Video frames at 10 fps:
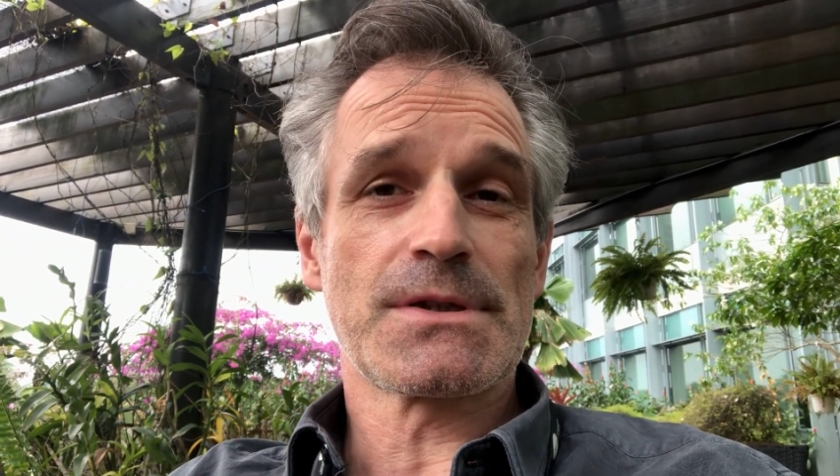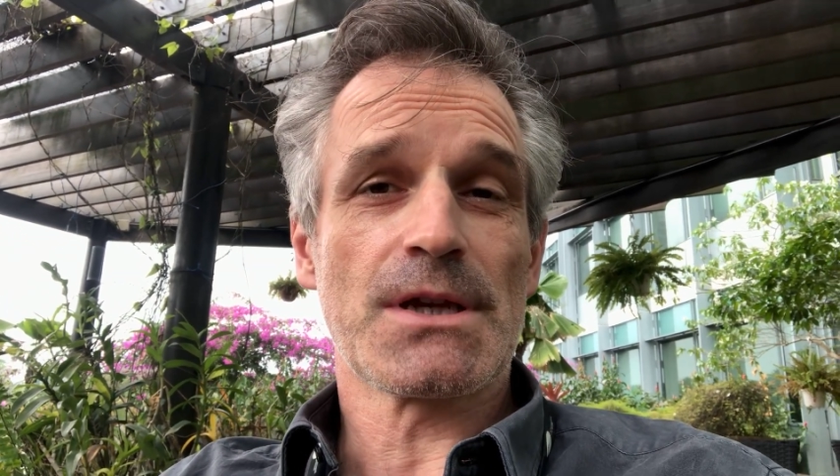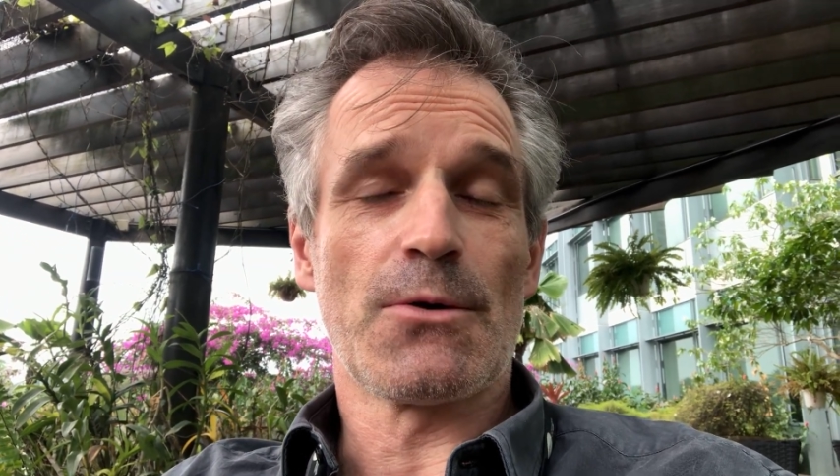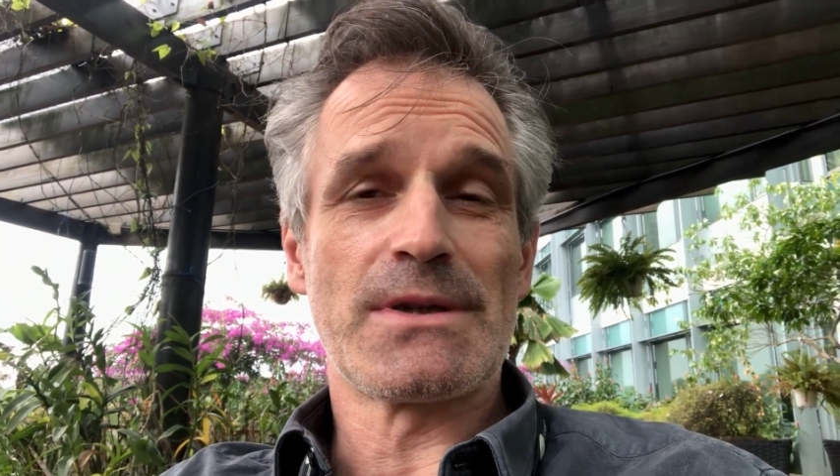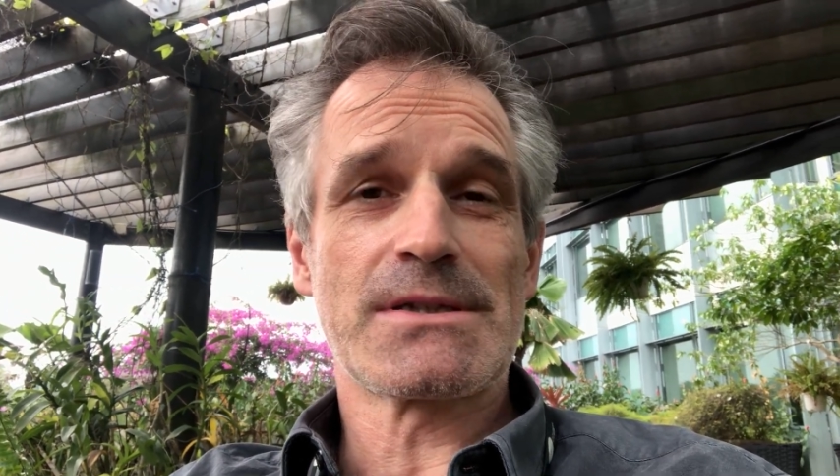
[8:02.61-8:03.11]

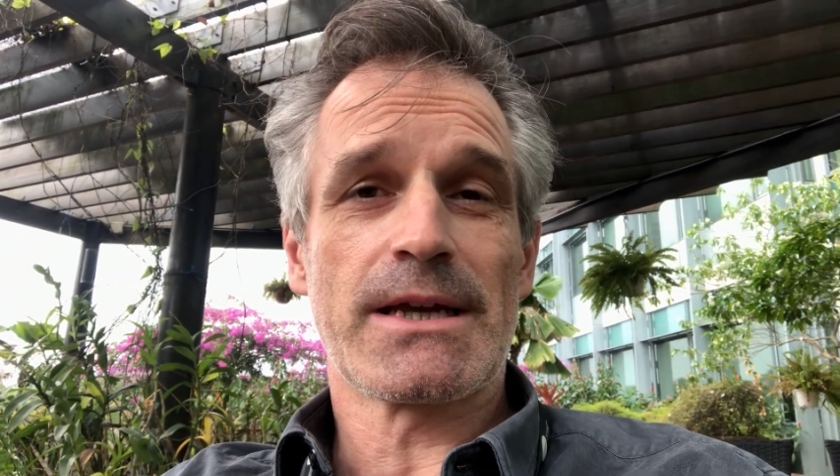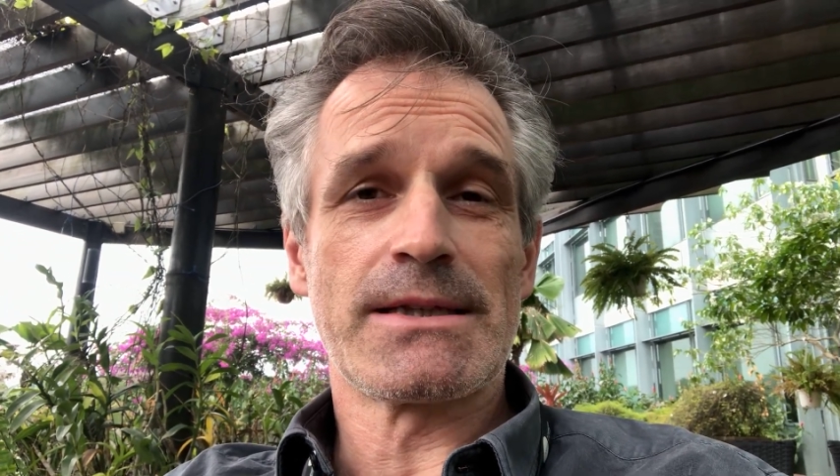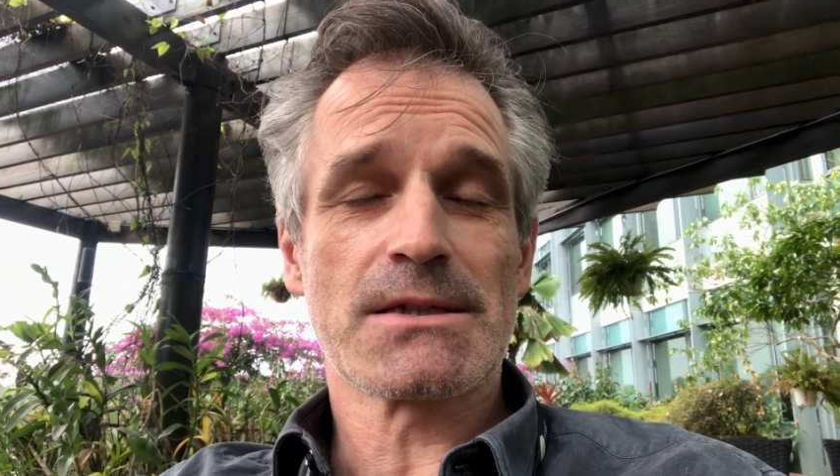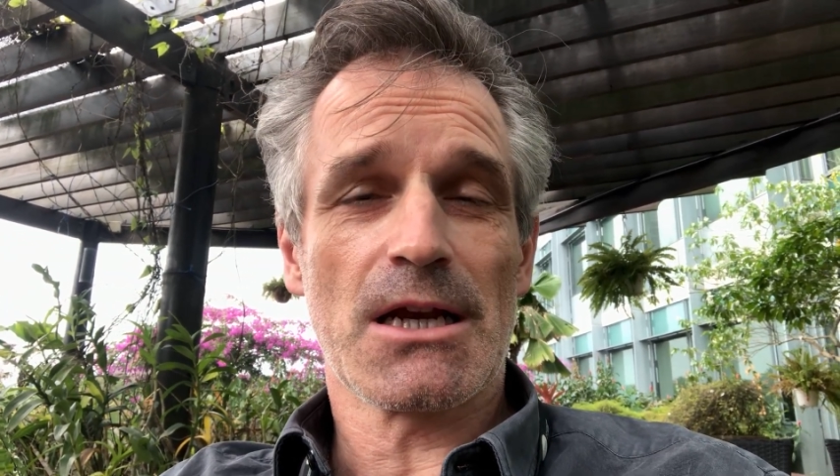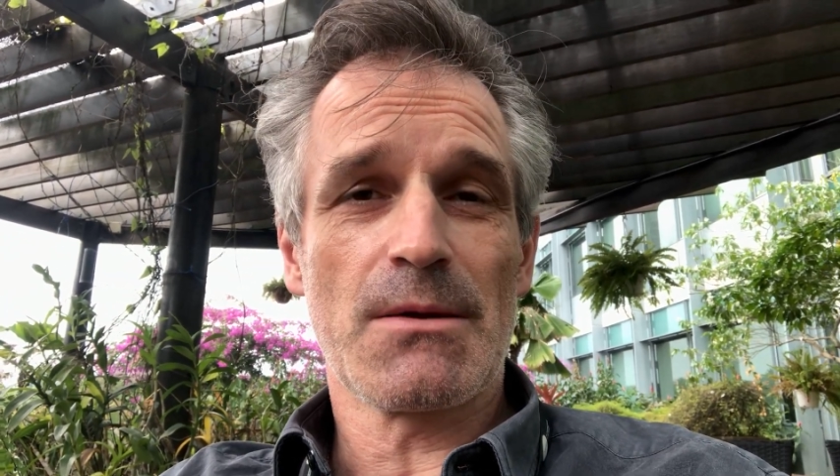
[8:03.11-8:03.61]
So
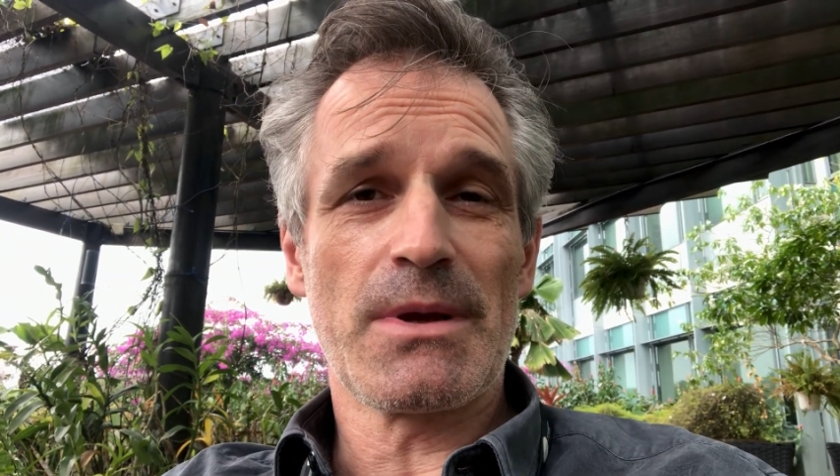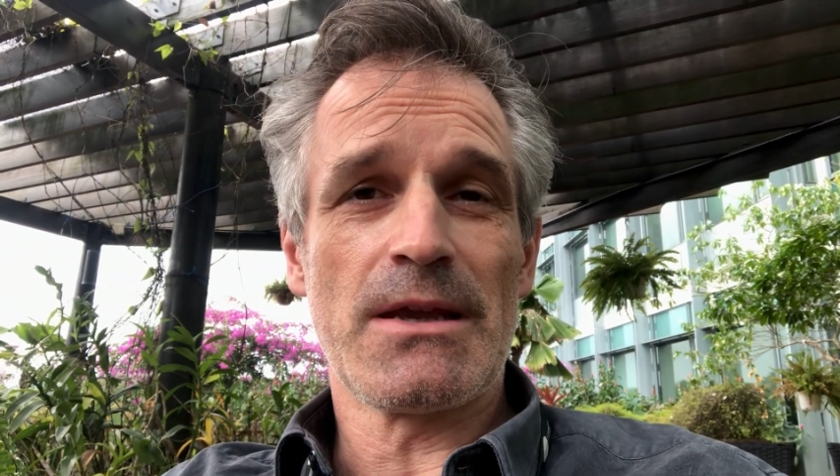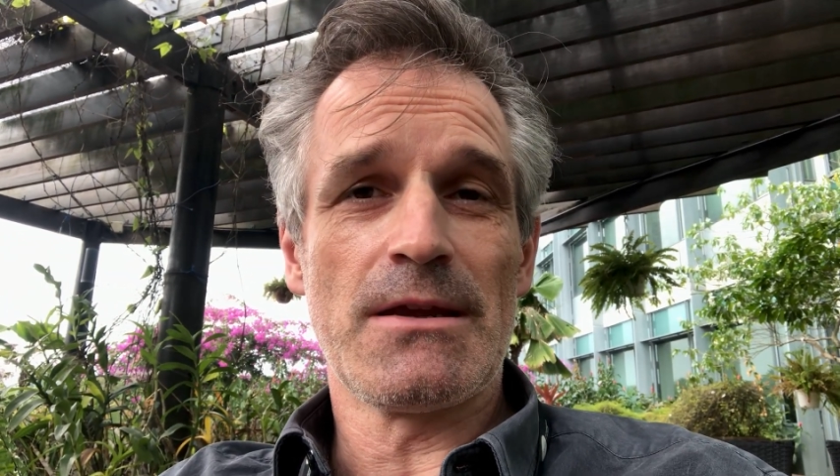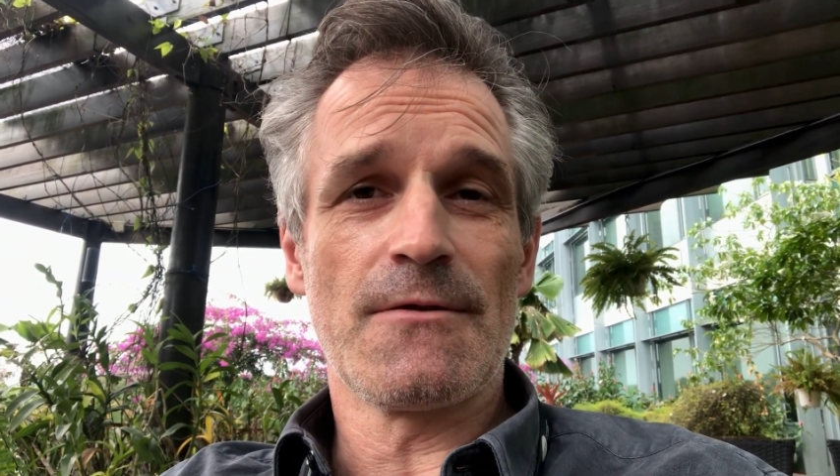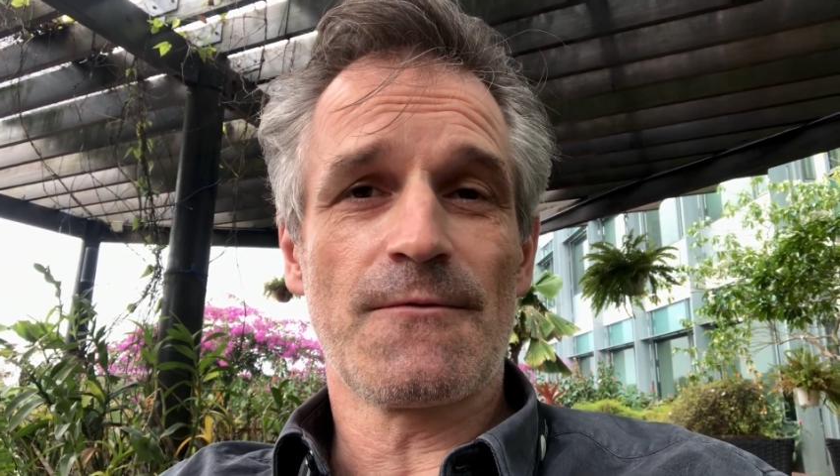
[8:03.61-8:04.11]
it's going to be